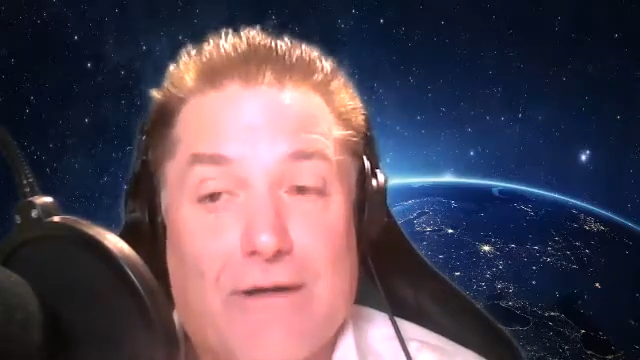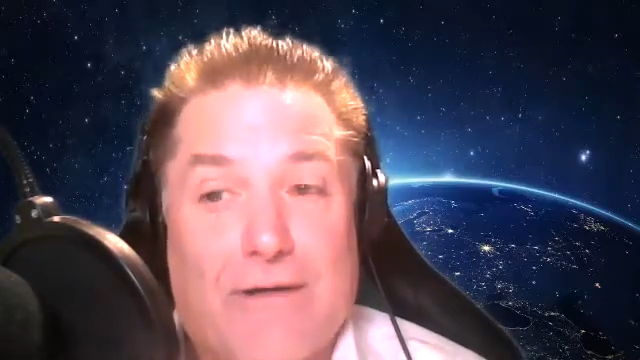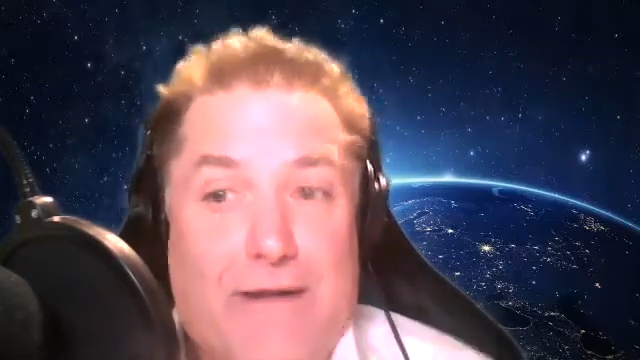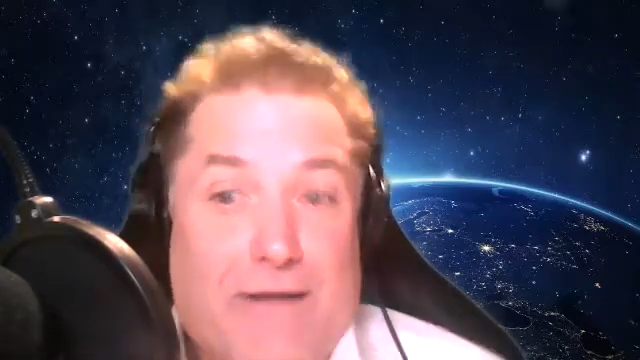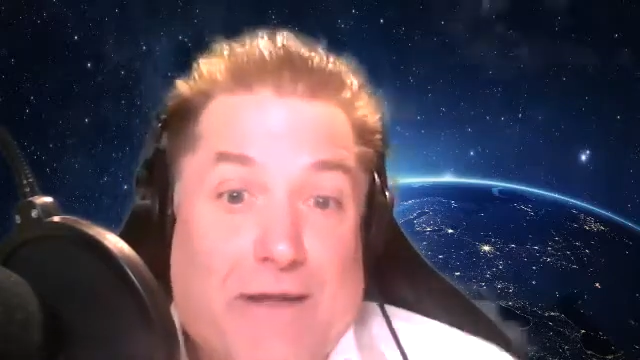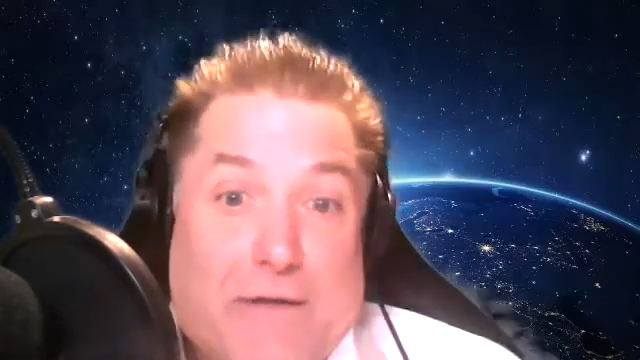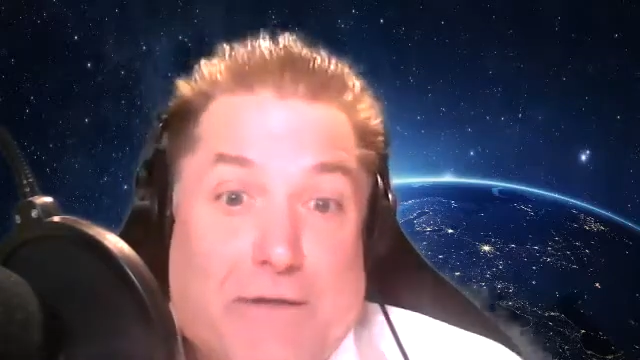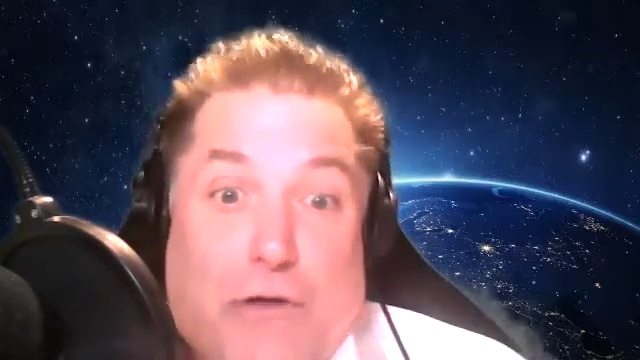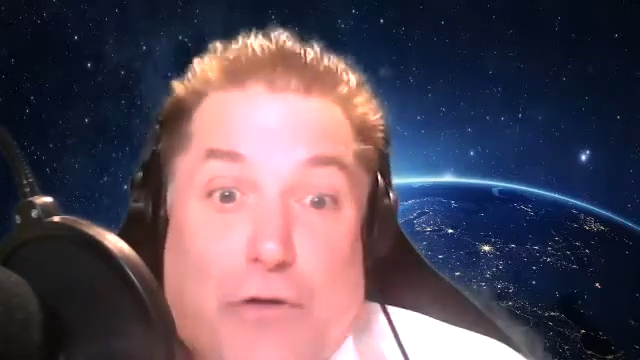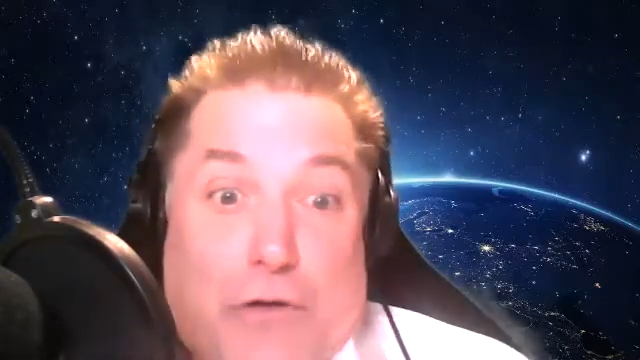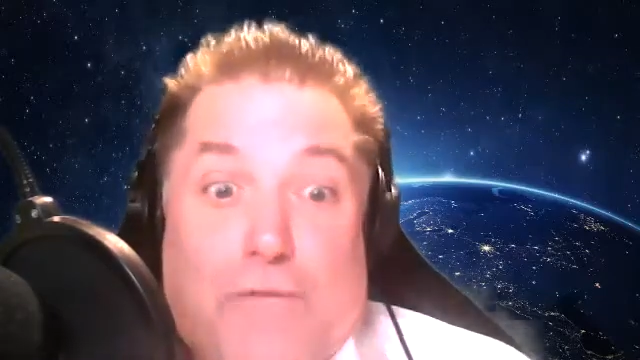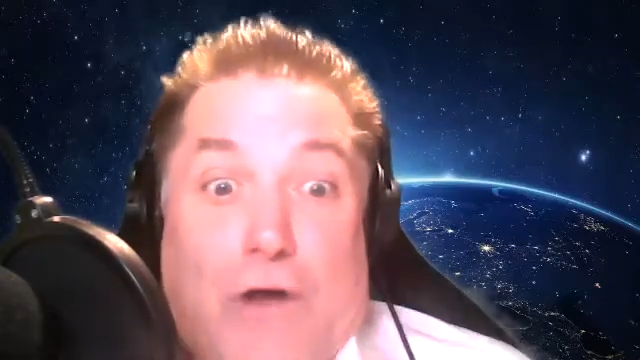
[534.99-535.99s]
Now, they
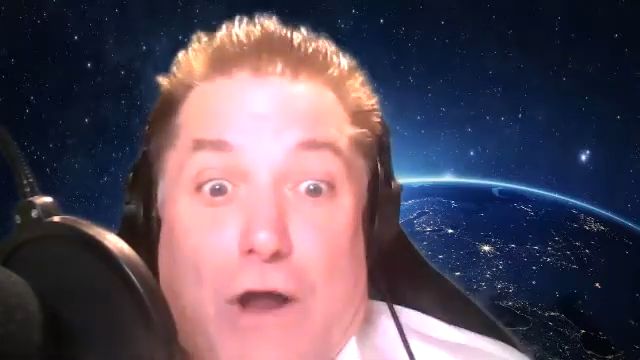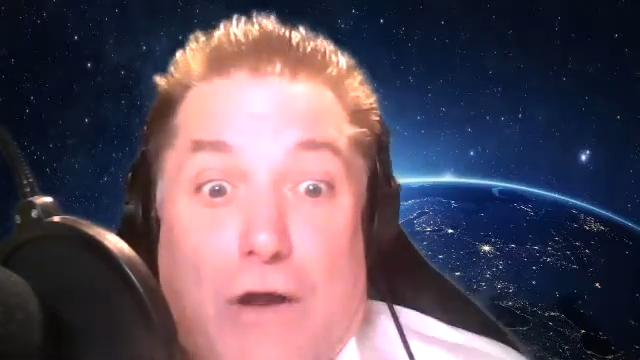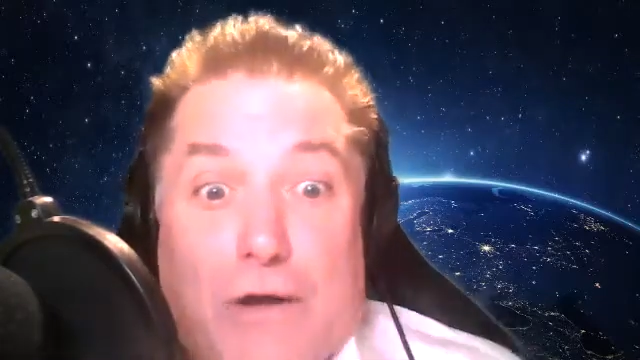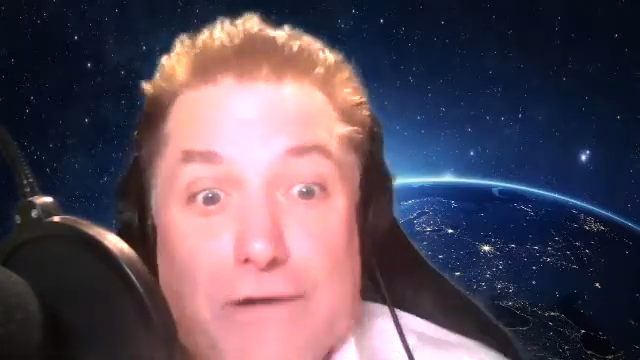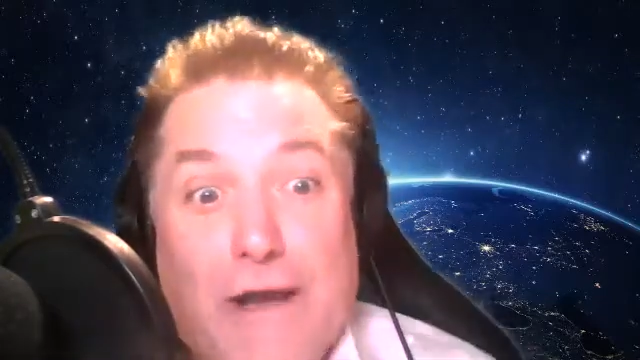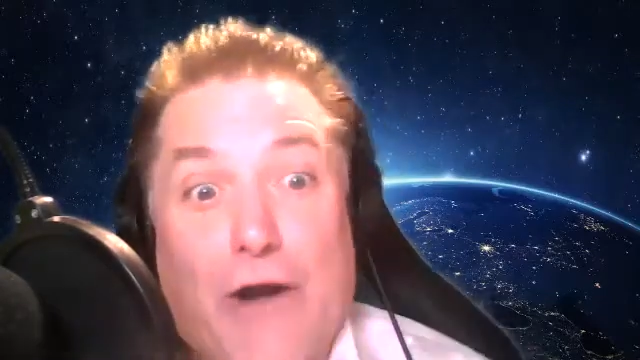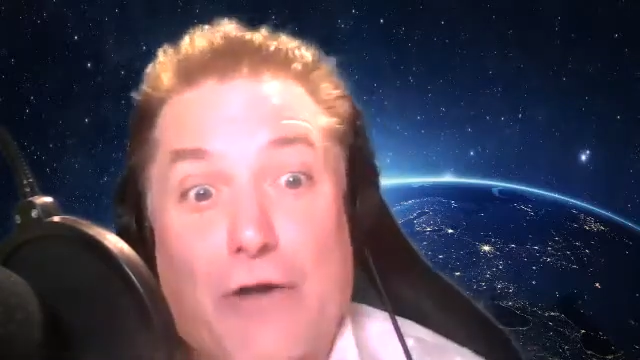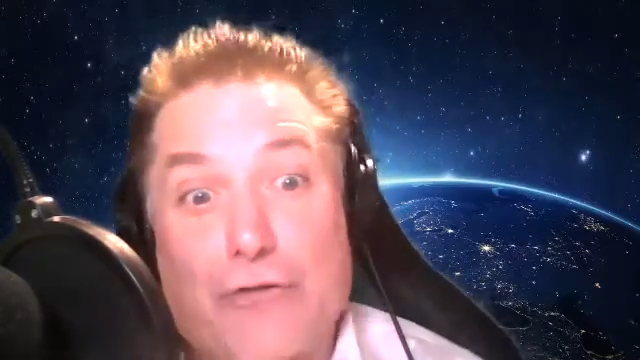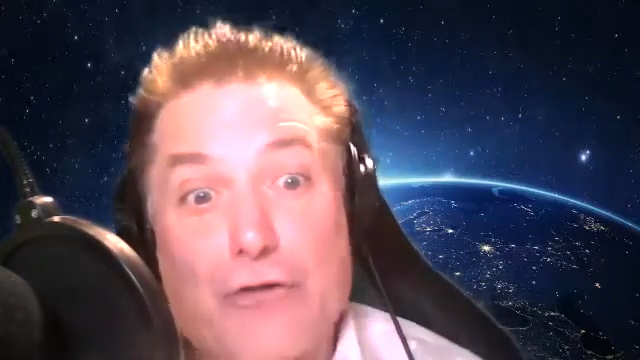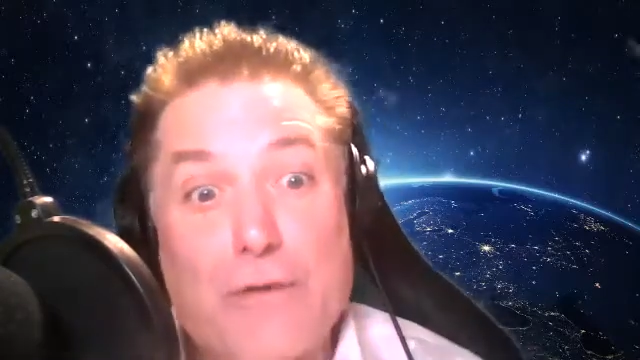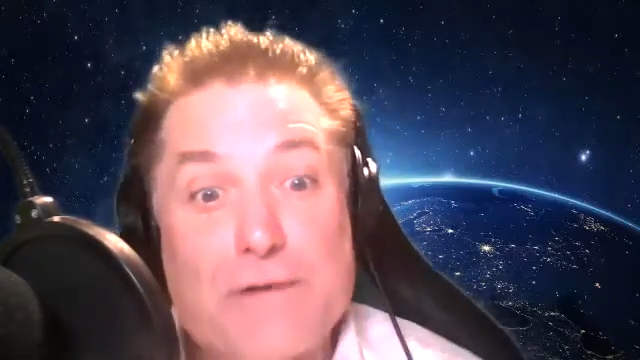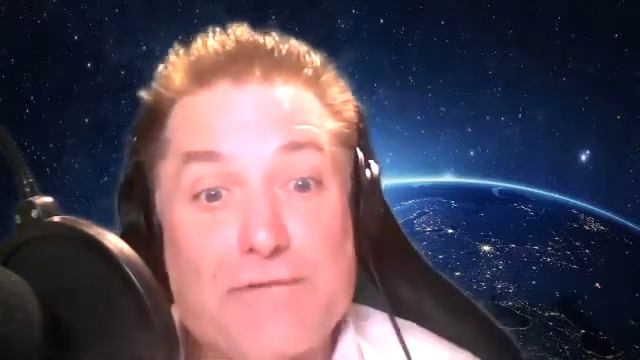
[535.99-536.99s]
could have gone a day or
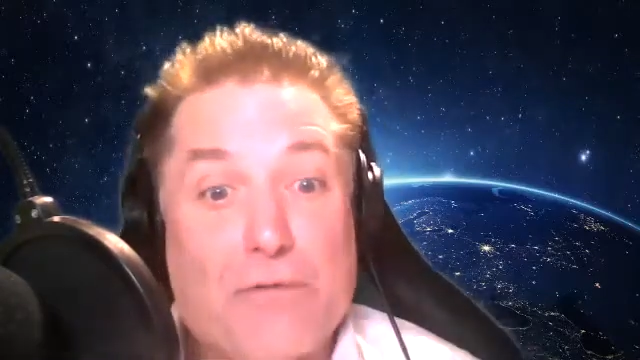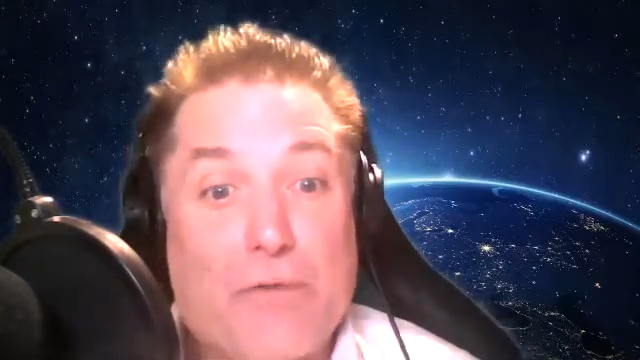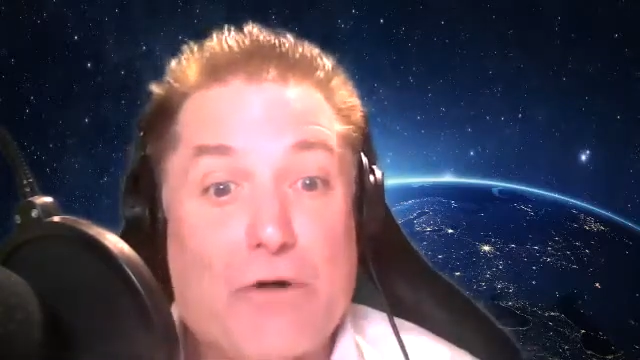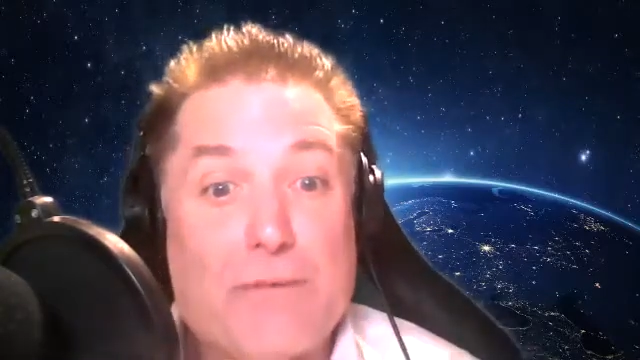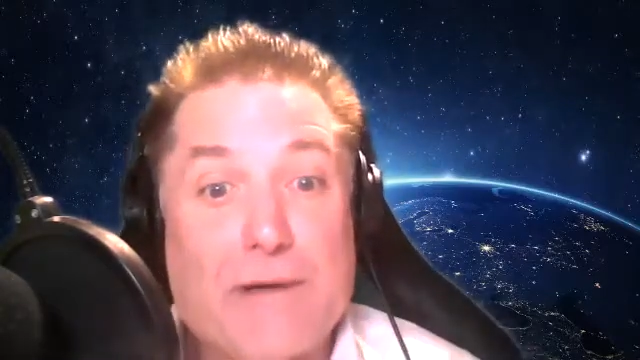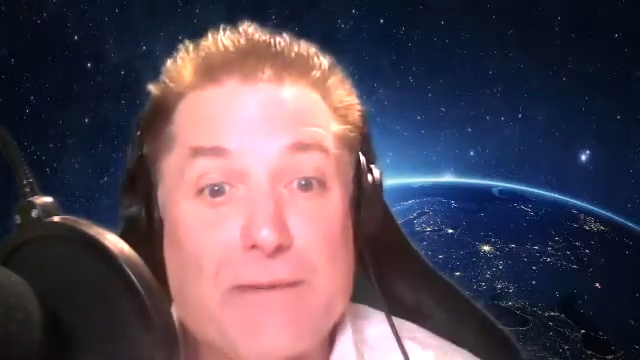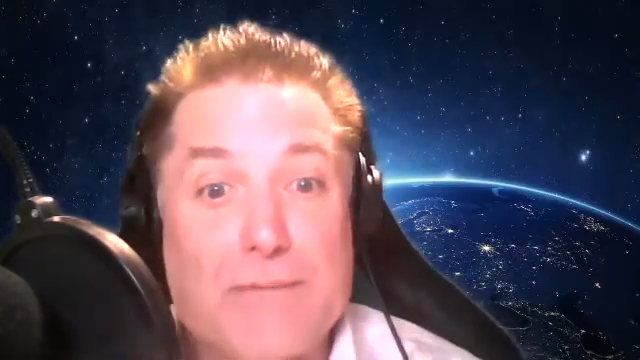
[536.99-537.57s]
two before me,